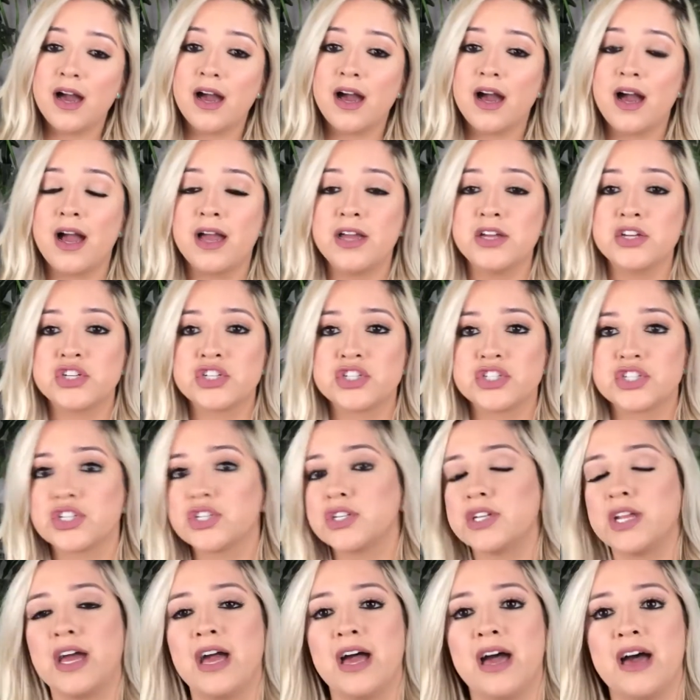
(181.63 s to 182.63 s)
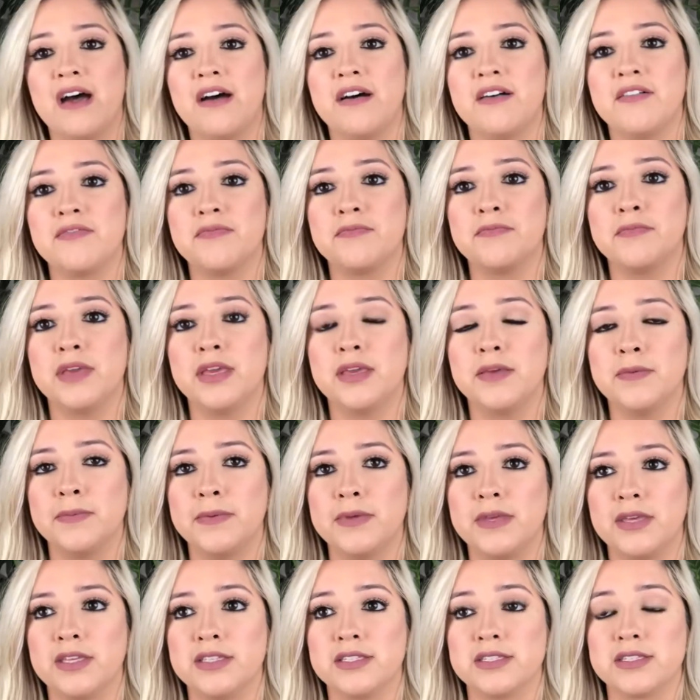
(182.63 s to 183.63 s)
I should have
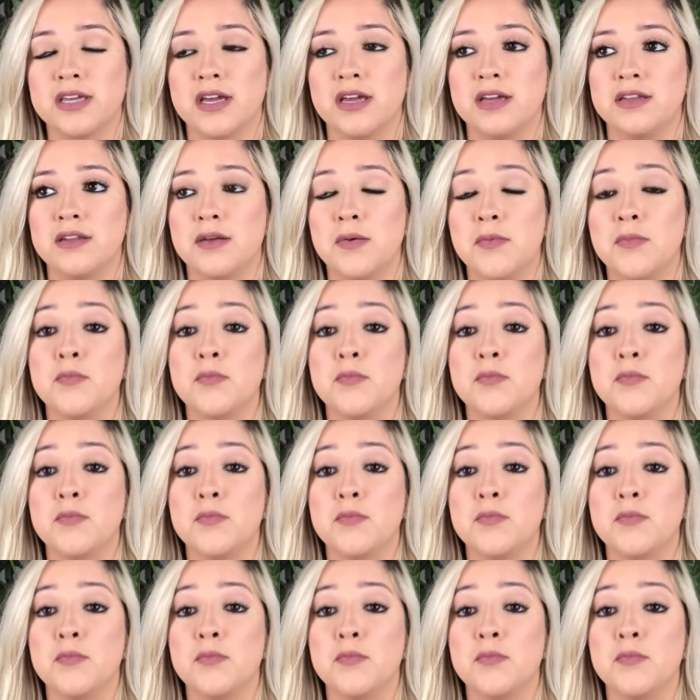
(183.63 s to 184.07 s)
maybe done